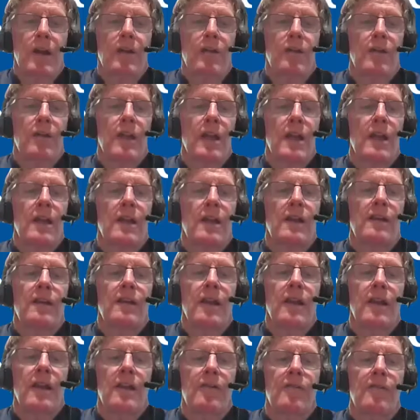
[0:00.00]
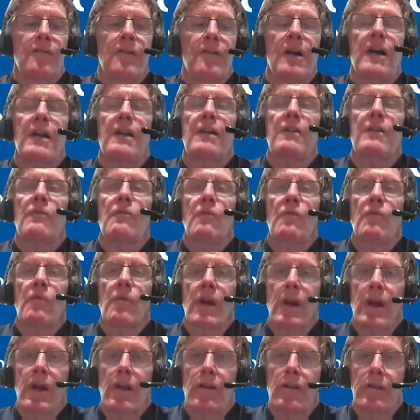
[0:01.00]
record and identify
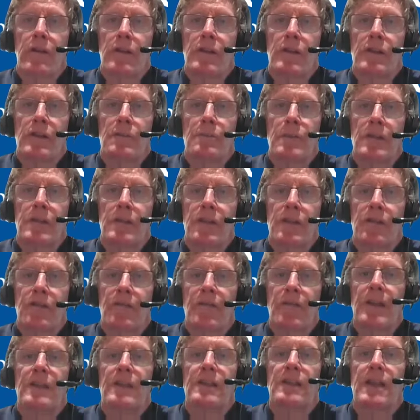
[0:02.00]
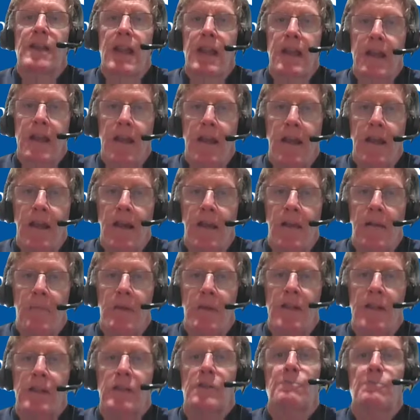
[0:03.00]
where the specific data
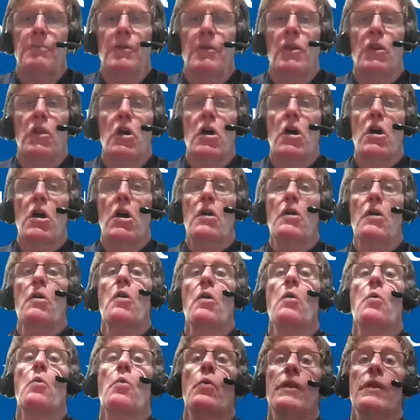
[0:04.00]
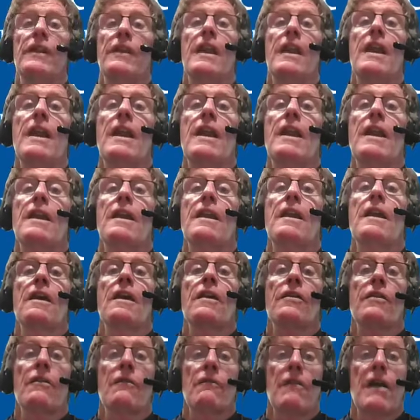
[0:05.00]
elements belong within
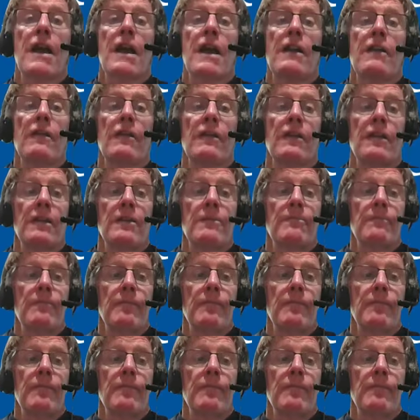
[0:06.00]
the record.